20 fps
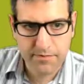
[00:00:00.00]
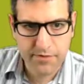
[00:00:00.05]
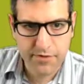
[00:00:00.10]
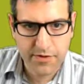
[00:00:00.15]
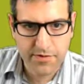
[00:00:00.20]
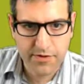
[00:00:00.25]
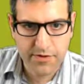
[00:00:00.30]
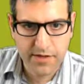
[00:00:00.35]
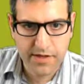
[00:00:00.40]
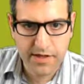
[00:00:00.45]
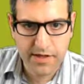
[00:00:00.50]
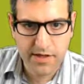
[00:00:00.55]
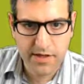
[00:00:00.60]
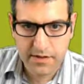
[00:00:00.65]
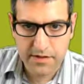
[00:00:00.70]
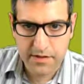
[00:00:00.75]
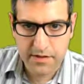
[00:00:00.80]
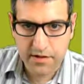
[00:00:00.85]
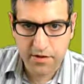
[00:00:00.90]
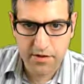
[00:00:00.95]

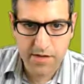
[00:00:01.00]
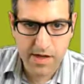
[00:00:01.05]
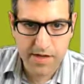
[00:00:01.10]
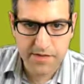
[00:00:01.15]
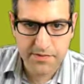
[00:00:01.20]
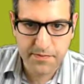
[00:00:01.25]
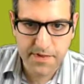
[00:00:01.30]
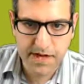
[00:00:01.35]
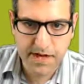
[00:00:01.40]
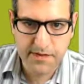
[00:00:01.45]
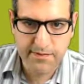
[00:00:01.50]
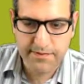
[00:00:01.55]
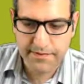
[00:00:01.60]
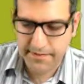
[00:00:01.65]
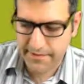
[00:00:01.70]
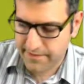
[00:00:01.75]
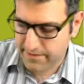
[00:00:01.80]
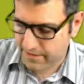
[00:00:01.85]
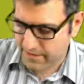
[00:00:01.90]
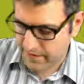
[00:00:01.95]
properly the OSPF
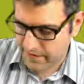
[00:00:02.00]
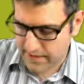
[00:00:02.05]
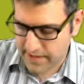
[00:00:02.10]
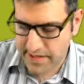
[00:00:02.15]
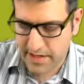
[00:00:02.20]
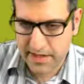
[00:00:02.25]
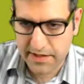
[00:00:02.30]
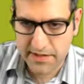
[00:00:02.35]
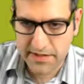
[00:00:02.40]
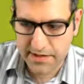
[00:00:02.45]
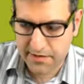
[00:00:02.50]
as